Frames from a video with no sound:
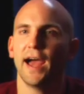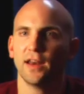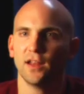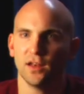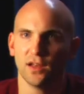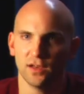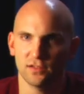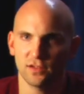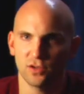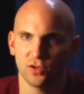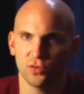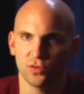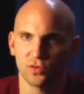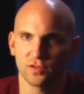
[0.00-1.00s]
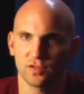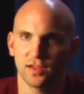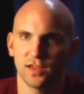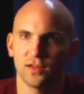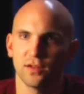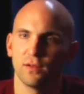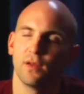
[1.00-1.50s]
analysing your
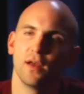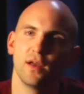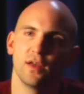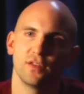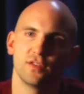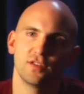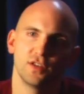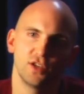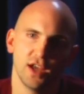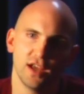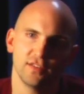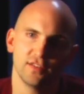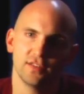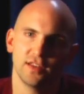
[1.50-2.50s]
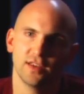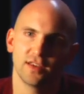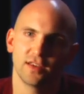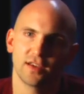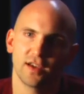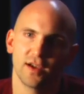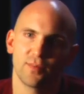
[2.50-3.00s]
skill,
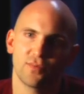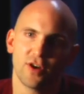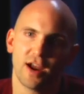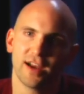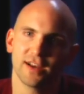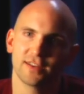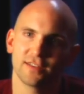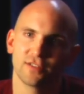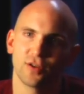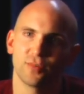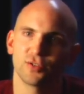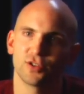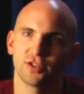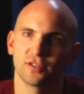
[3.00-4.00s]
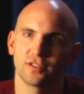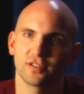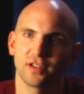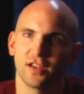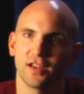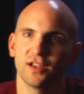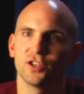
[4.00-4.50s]
suggesting uh, practice options
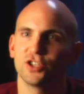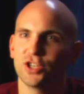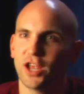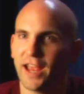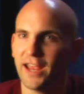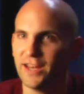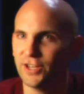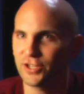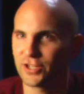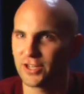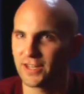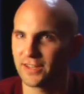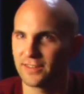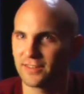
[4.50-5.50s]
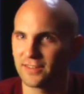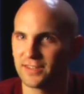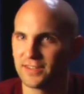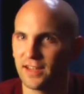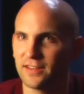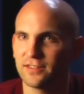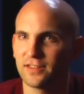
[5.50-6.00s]
changing the
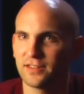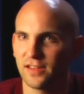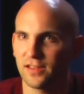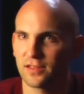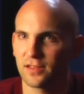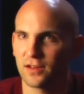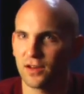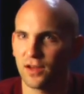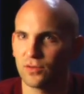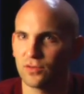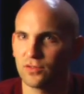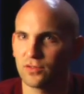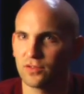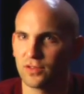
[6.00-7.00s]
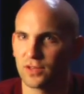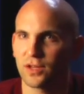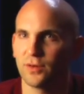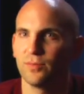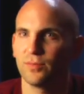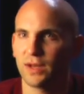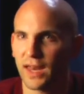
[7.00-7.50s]
density of the notes, the
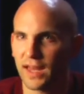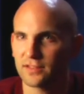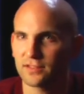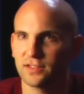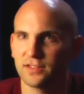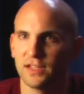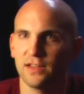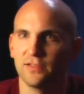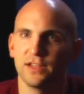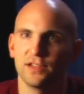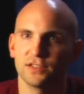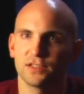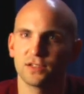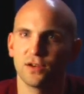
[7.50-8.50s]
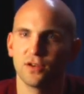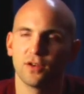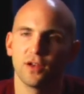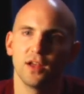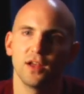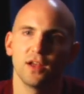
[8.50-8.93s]
complexity of each song,